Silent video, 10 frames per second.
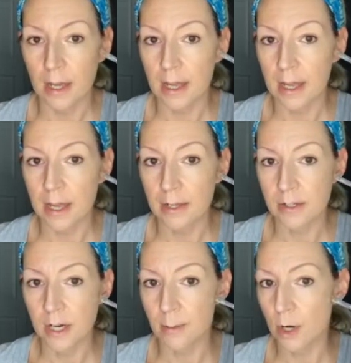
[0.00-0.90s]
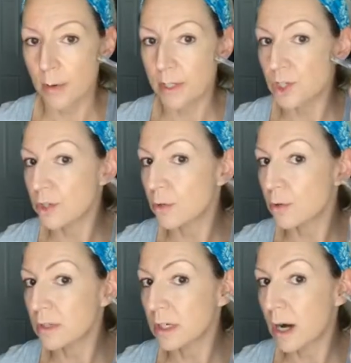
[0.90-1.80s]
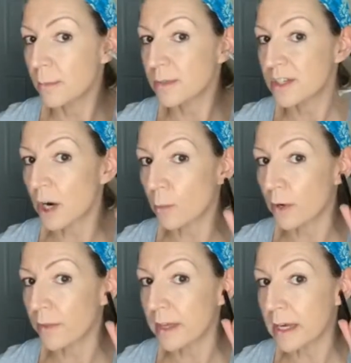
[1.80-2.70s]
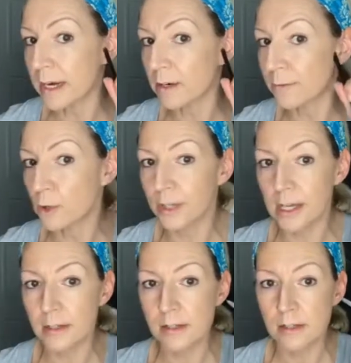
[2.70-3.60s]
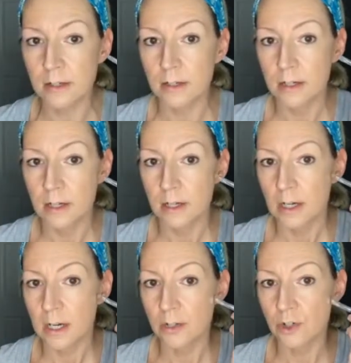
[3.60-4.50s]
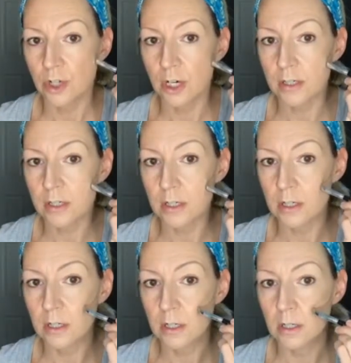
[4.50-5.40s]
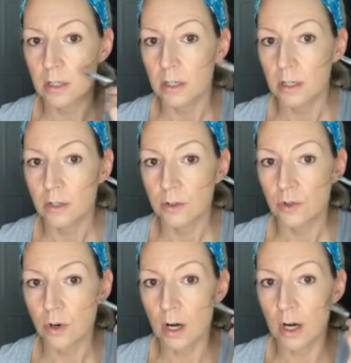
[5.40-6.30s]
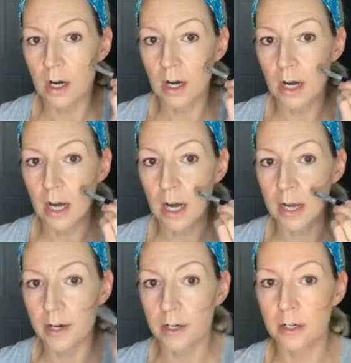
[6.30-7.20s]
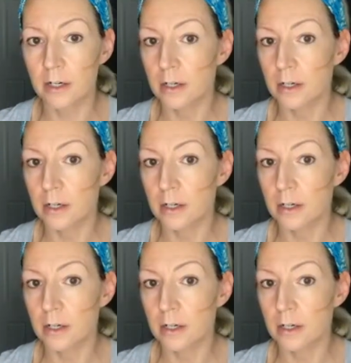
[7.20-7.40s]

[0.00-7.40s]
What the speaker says: And I'm going to start where the ear fold is and just draw a higher